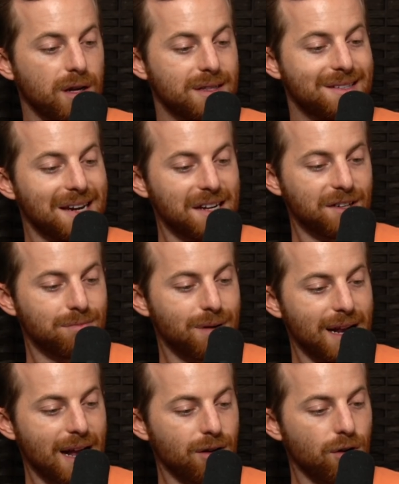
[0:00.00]
a day
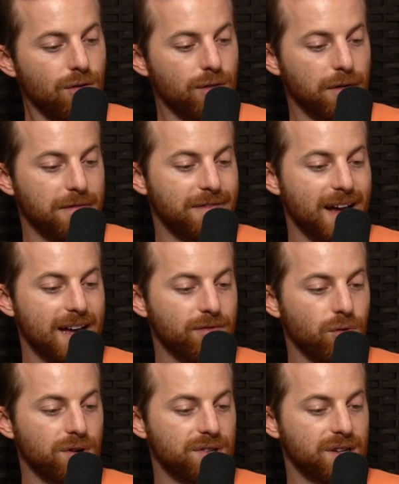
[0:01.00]
spread out over 5
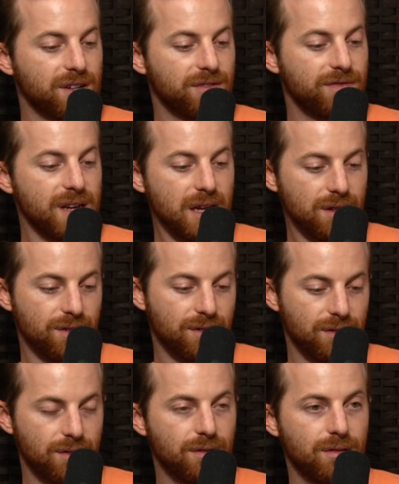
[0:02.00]
or 6 feeds.